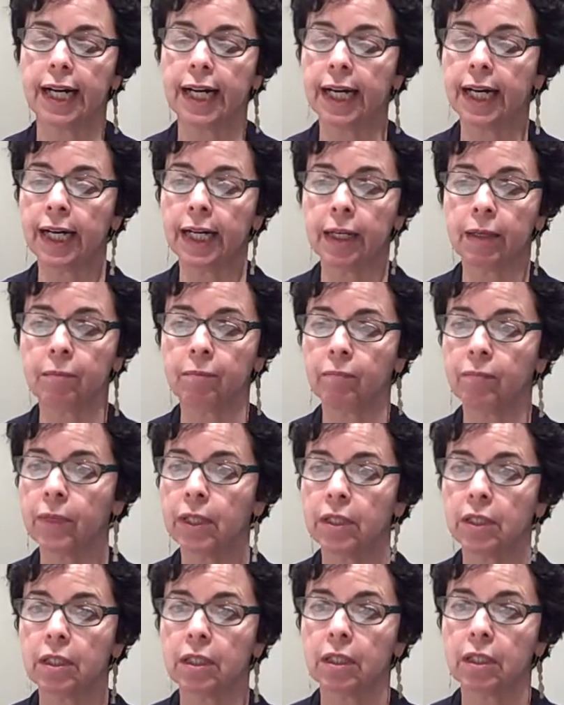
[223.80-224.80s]
um,
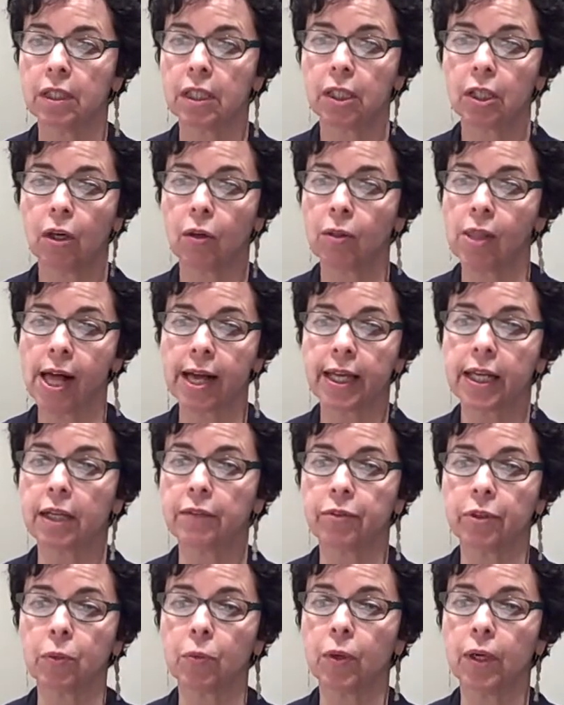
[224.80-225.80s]
you know, like
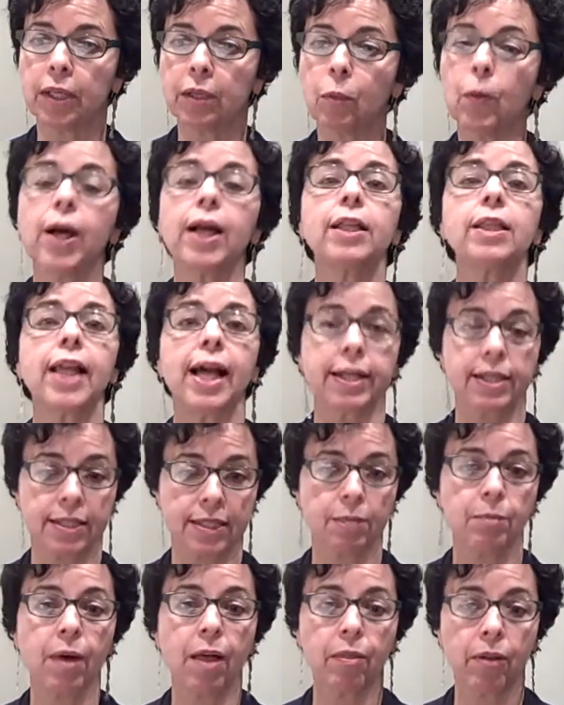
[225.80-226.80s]
everyone, well, like
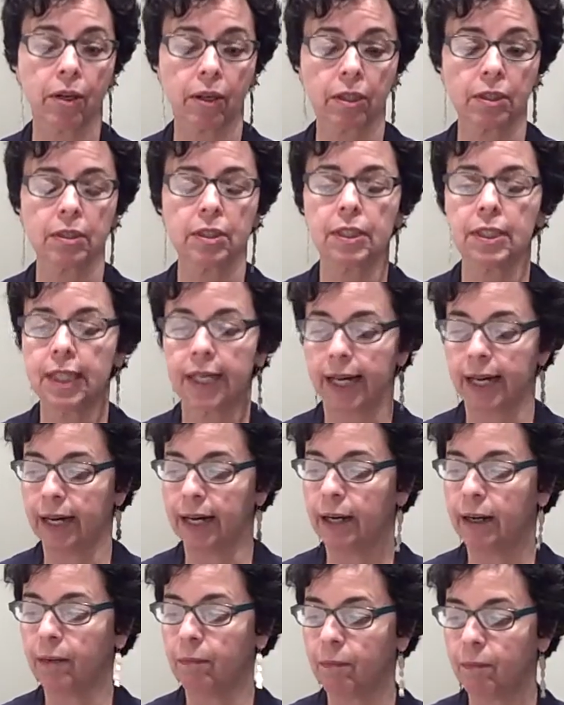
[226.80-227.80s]
some other
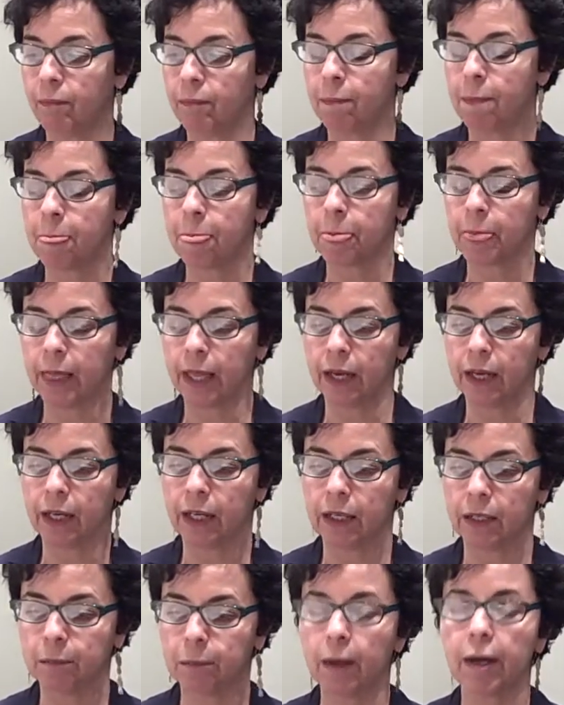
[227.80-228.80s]
um,
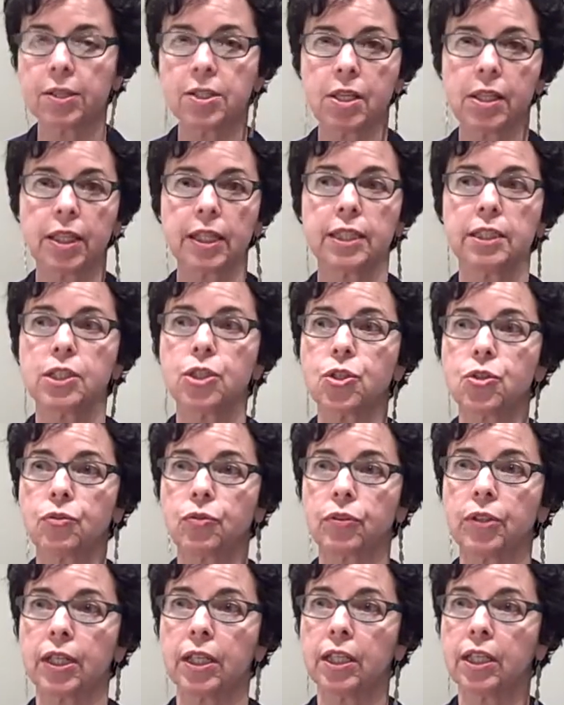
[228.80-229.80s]
uh, parts of the
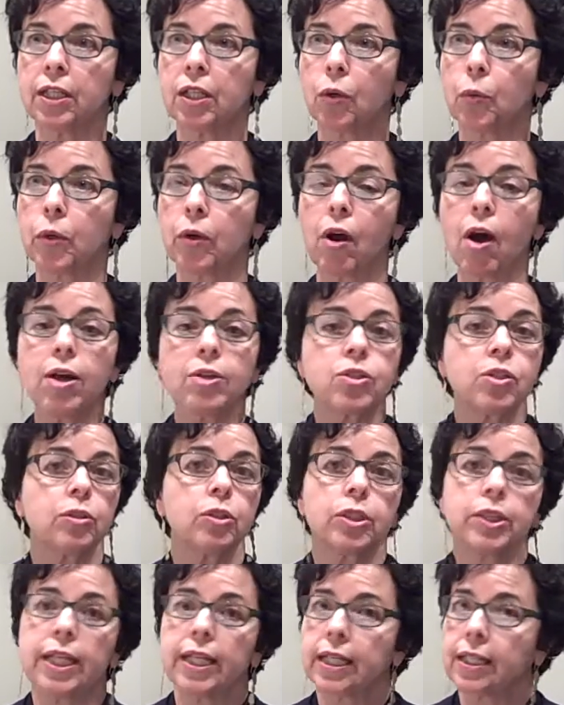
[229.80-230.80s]
industry, you know, we're also
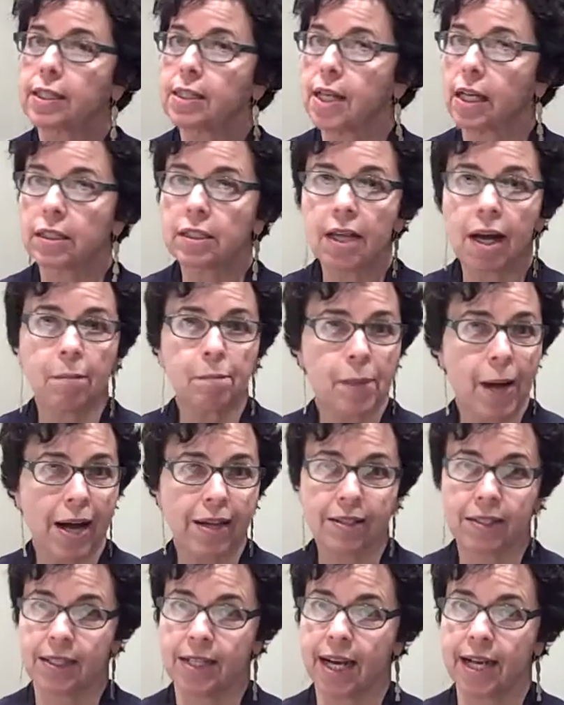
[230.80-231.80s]
looking at set-top
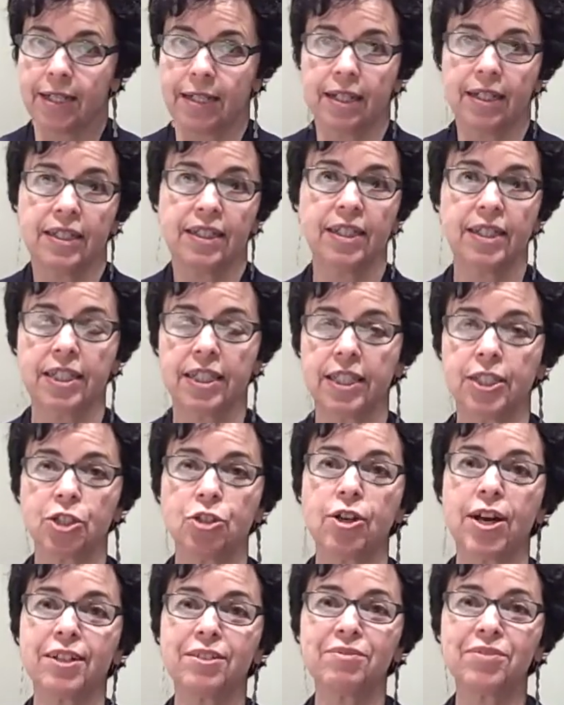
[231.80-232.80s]
box data and
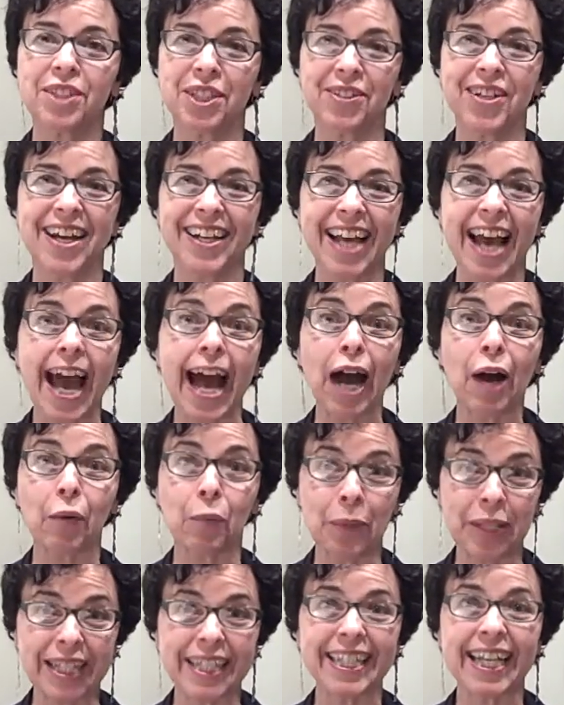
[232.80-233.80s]
trying to figure out how
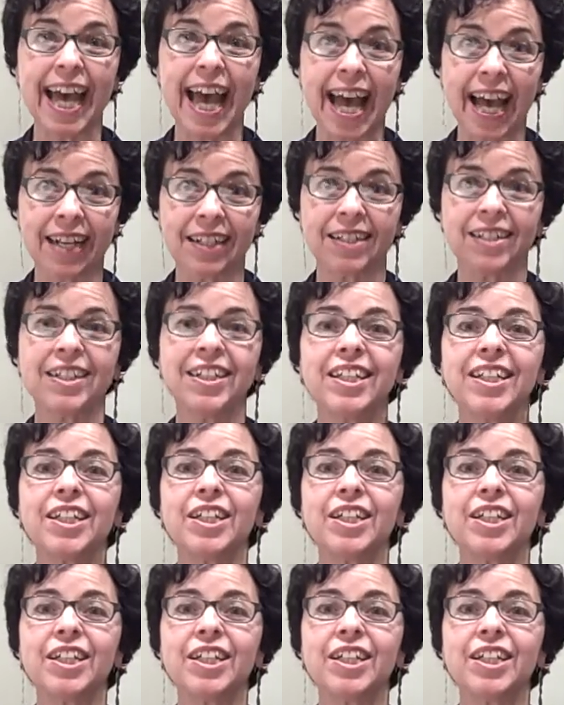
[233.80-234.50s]
we can